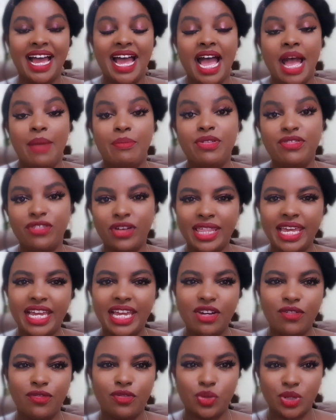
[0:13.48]
before the
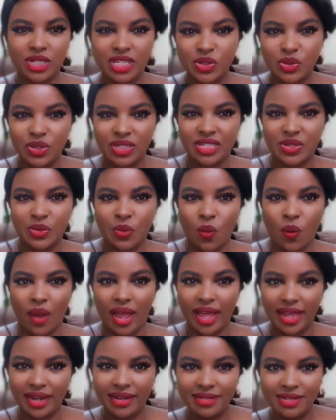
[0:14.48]
end of
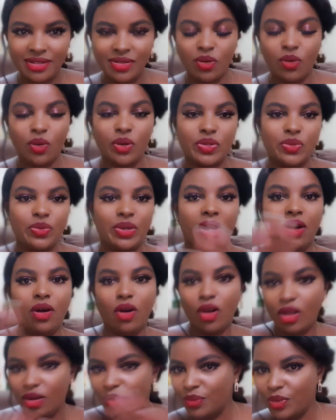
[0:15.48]
2021, because we're
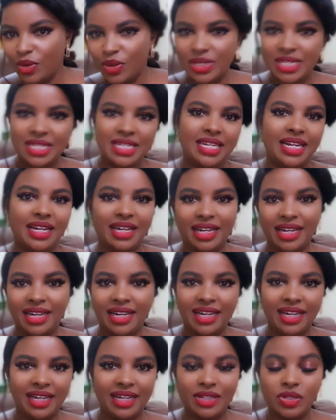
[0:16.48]
almost
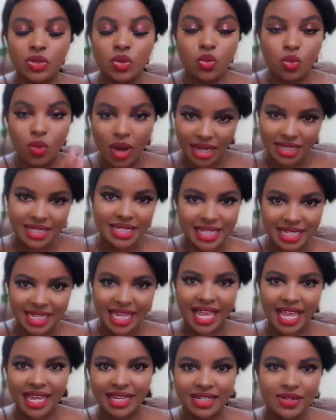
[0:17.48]
towards the
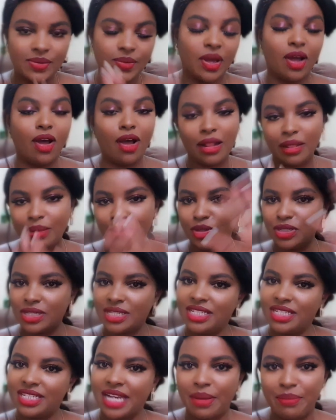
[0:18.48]
end, we're
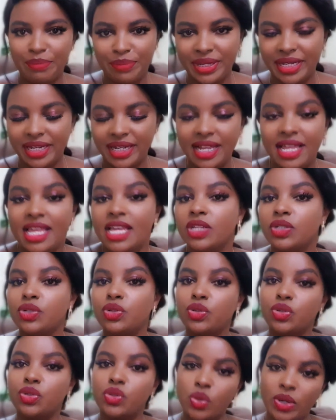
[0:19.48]
almost jumping
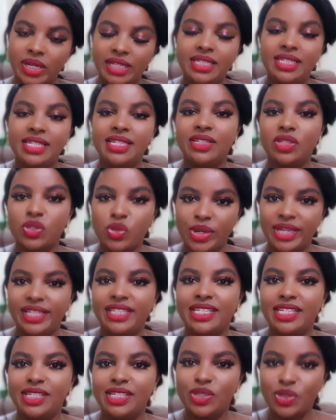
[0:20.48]
to
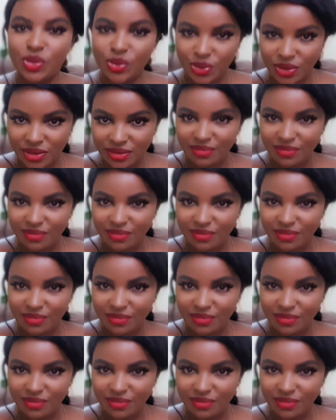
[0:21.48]
2022.